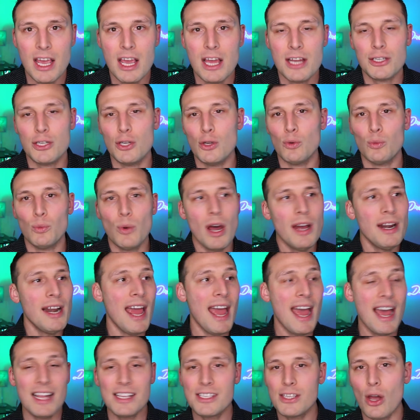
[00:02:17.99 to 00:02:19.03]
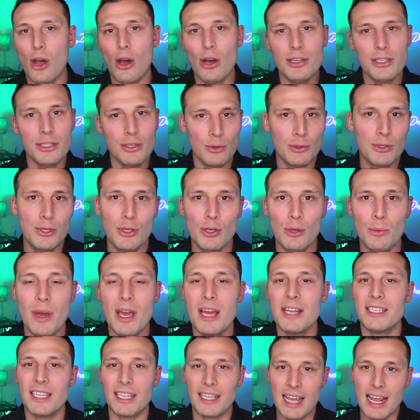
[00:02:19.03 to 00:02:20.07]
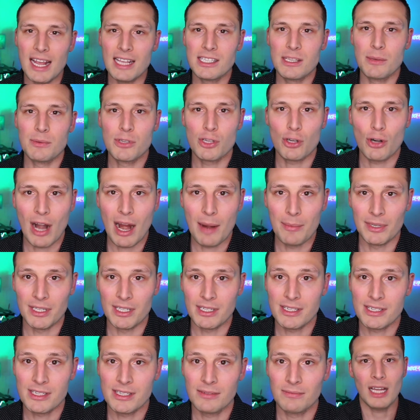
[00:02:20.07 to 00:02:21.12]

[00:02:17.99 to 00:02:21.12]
to run ads on YouTube to gain subscribers.